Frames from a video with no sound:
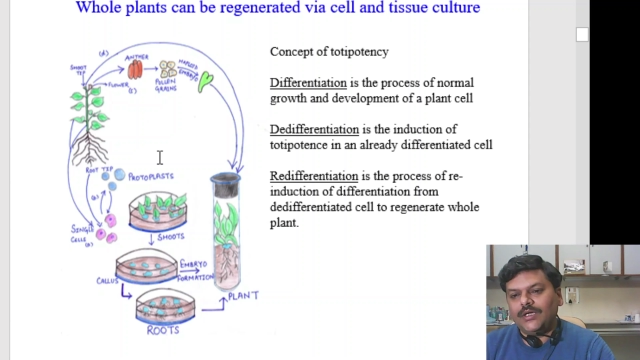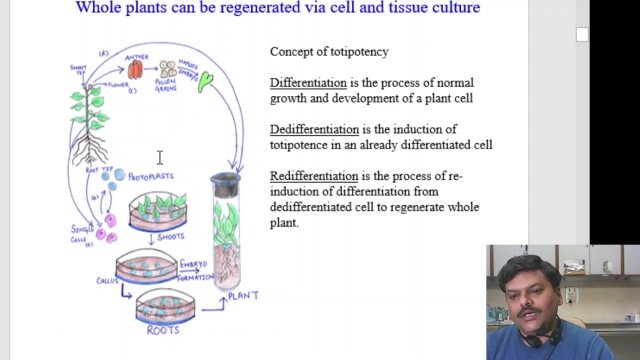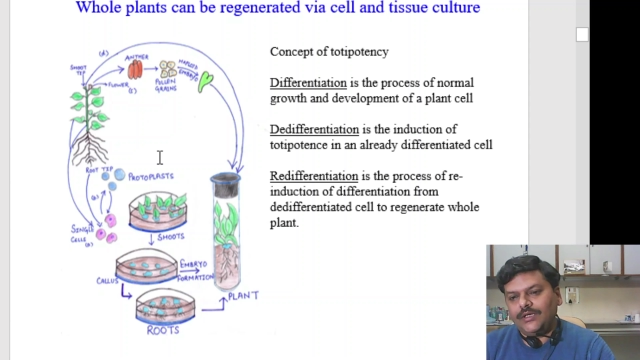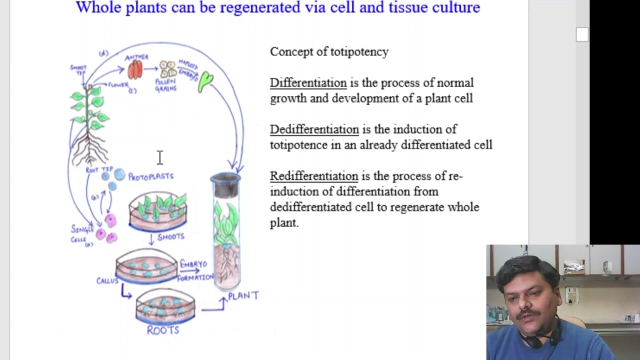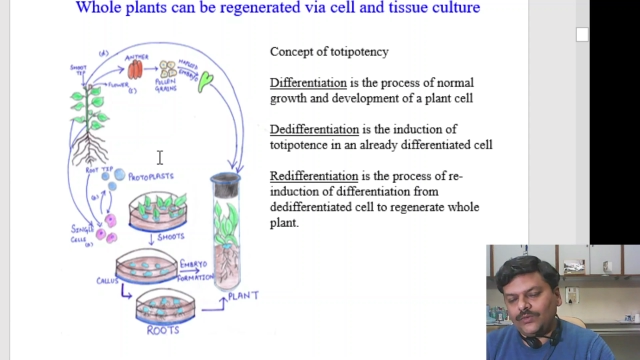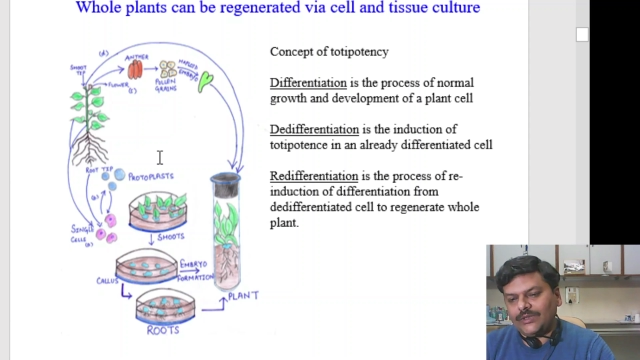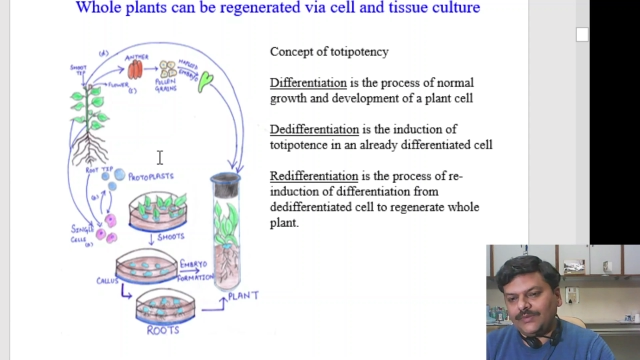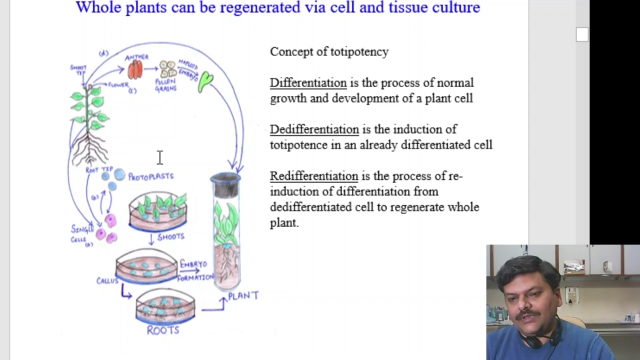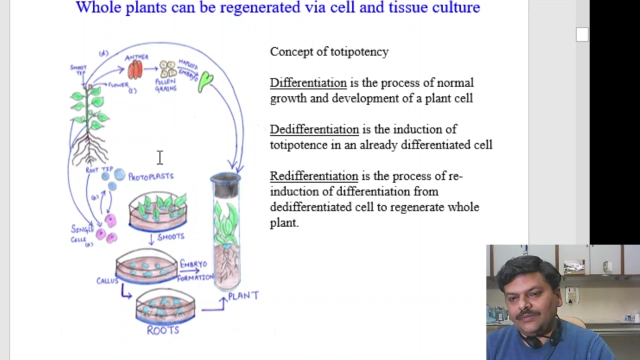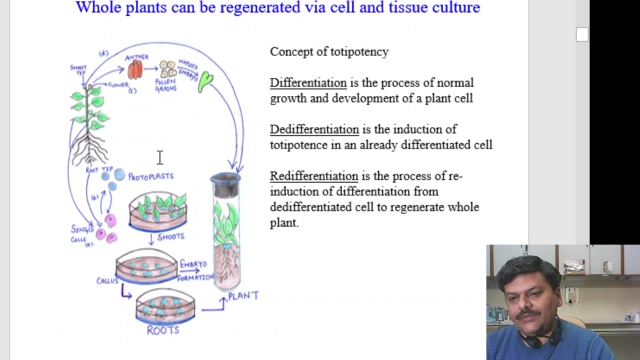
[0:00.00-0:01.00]
and root
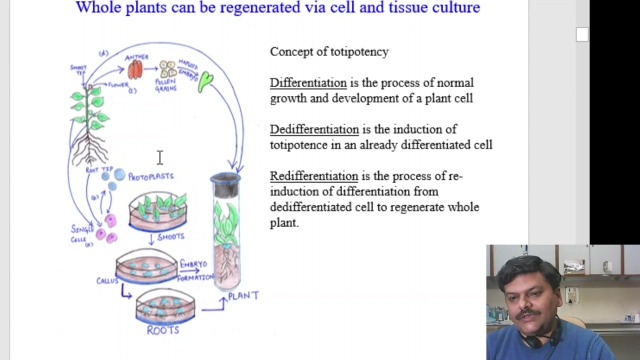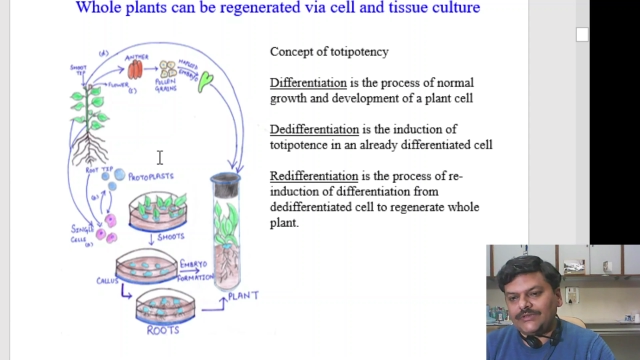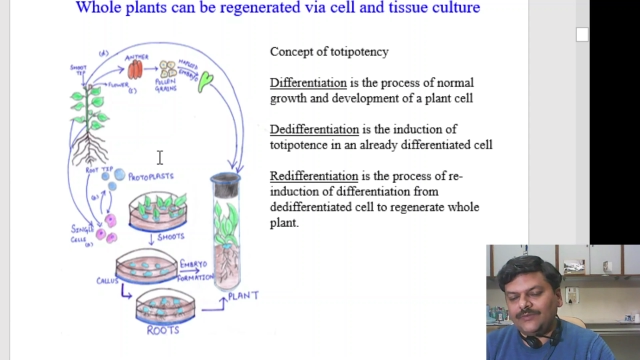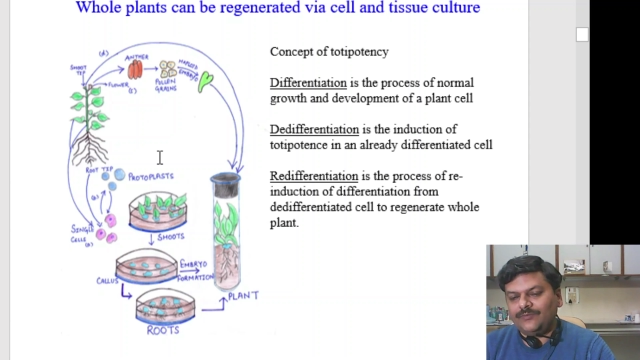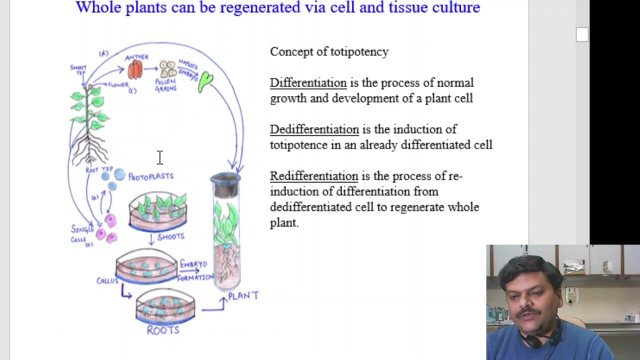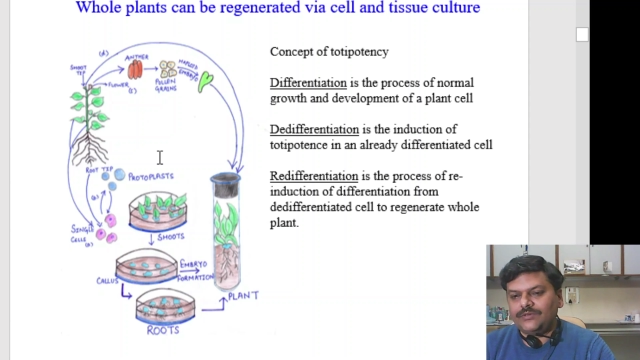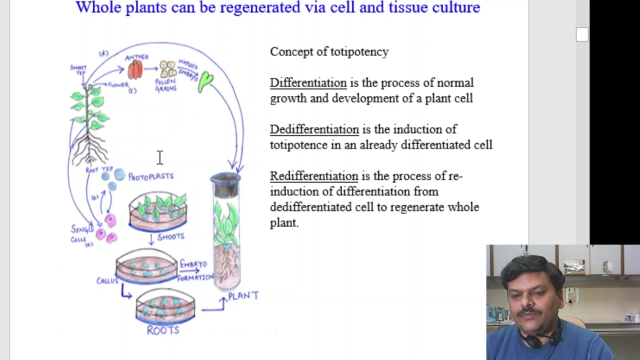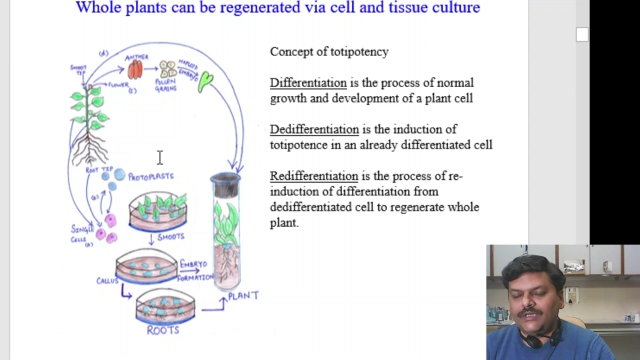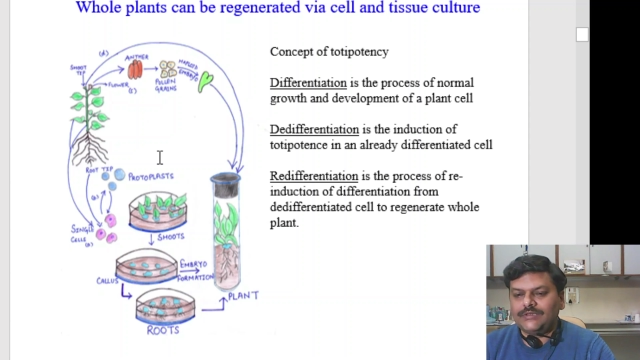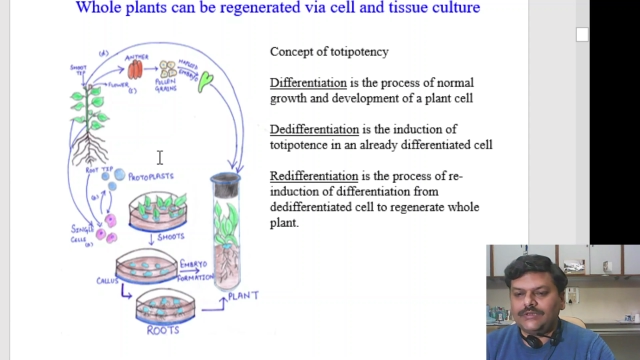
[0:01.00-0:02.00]
apical meristem, which
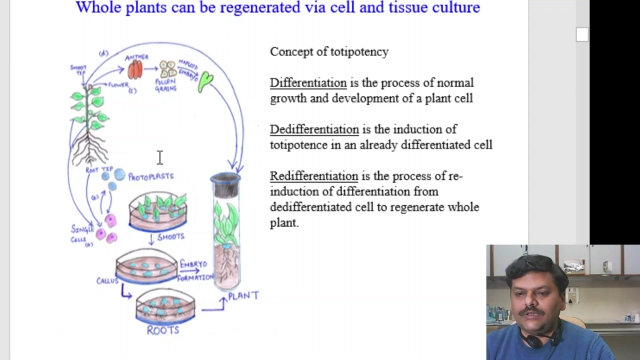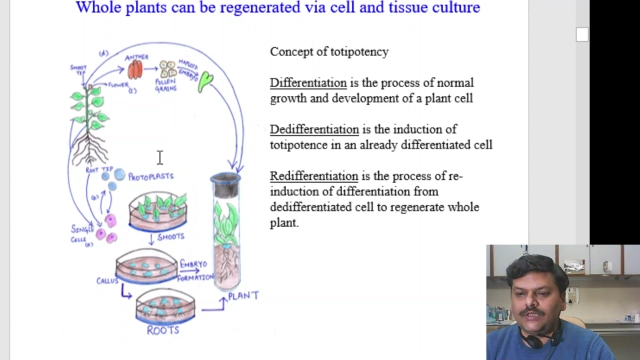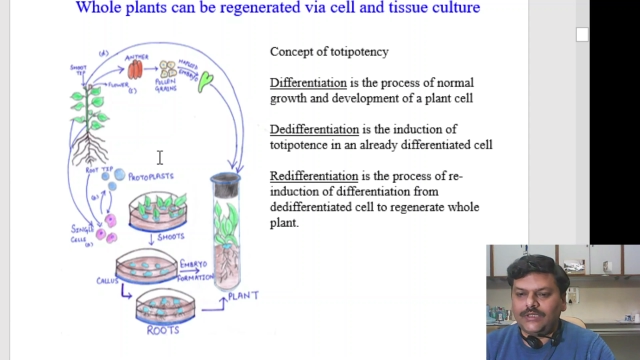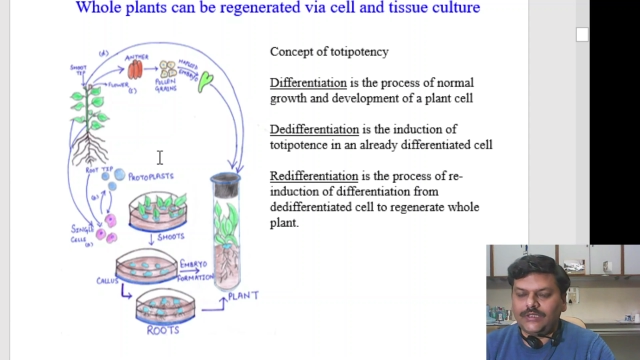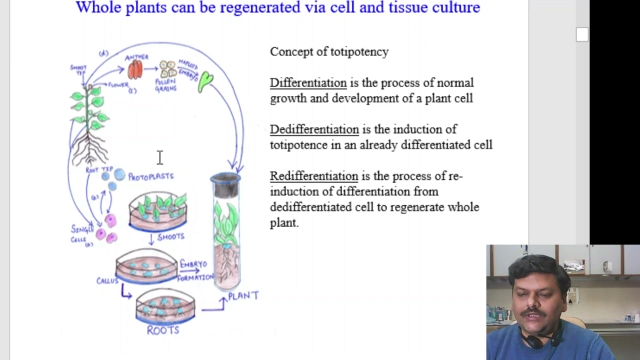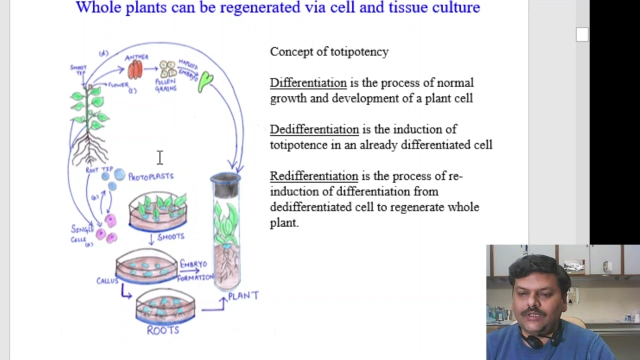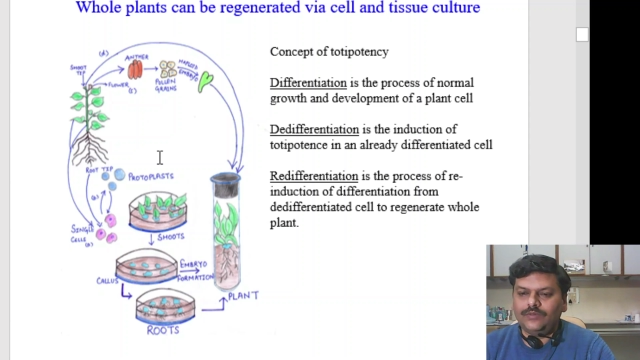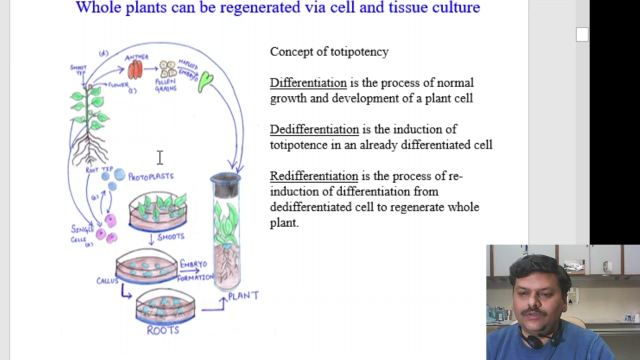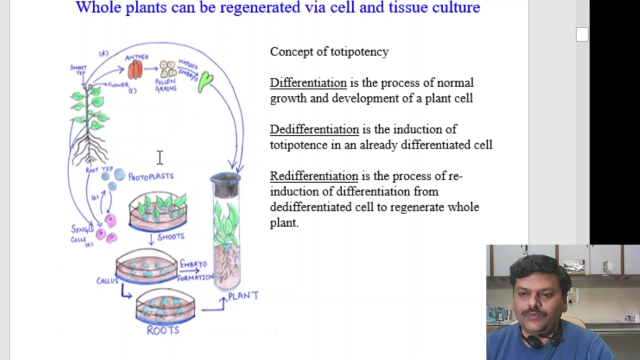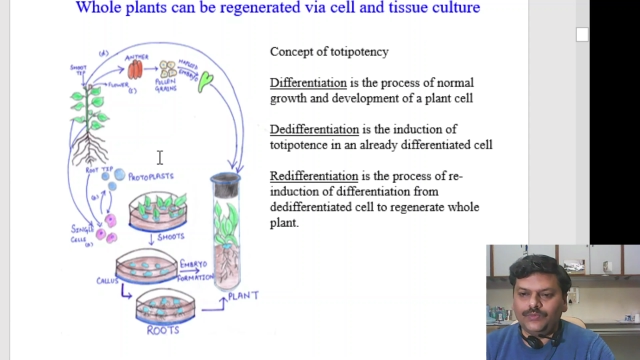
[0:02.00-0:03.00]
makes
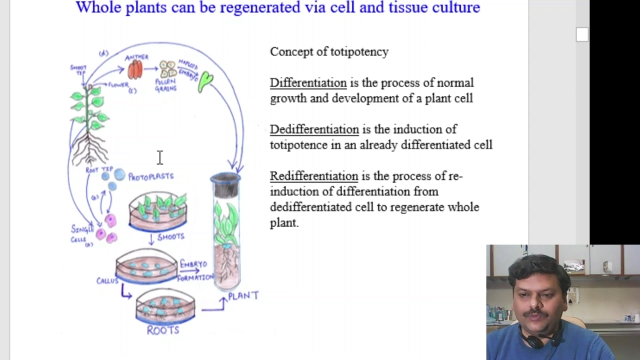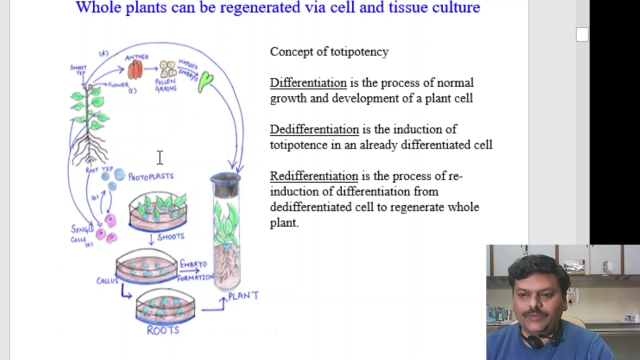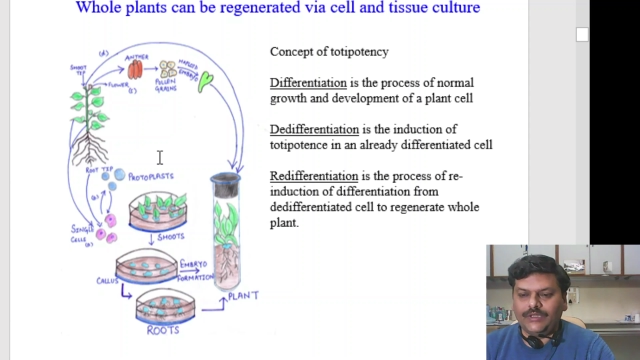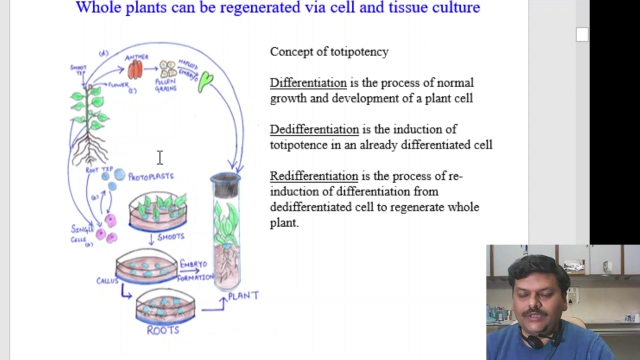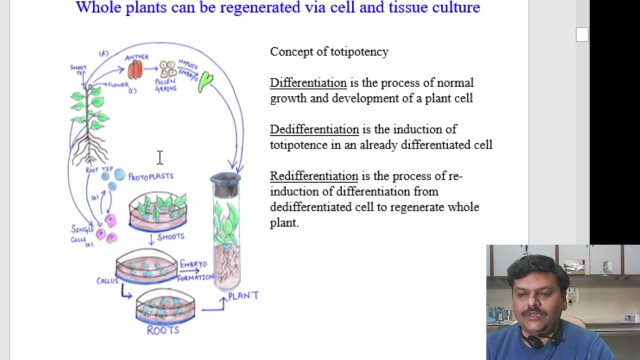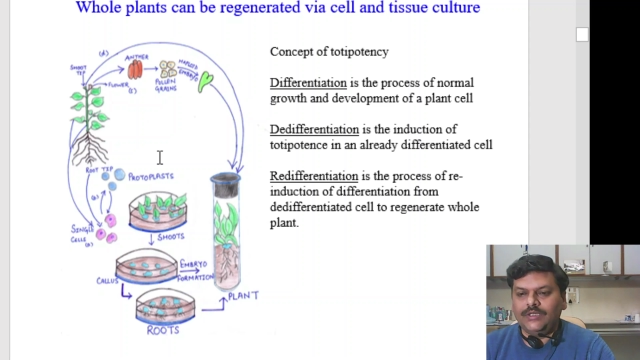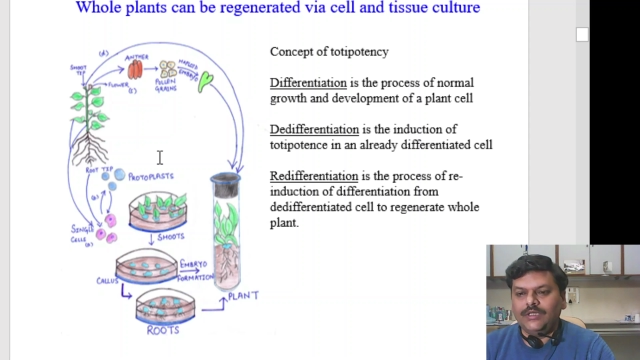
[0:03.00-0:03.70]
underground root part.